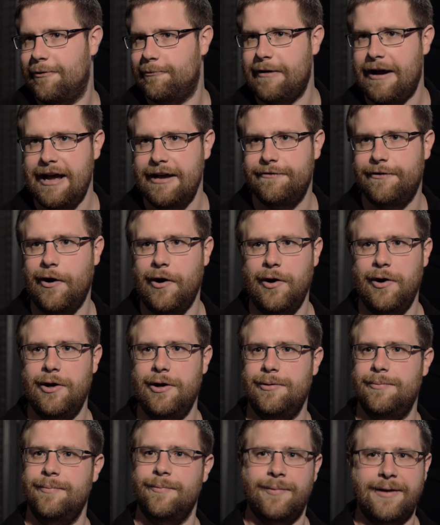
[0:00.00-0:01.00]
arrive
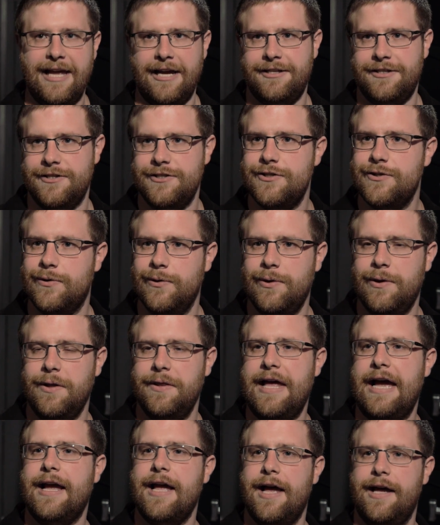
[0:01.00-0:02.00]
home, get to school,
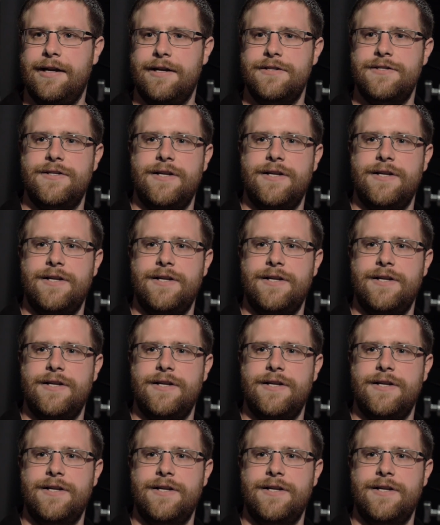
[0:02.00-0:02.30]
that kind of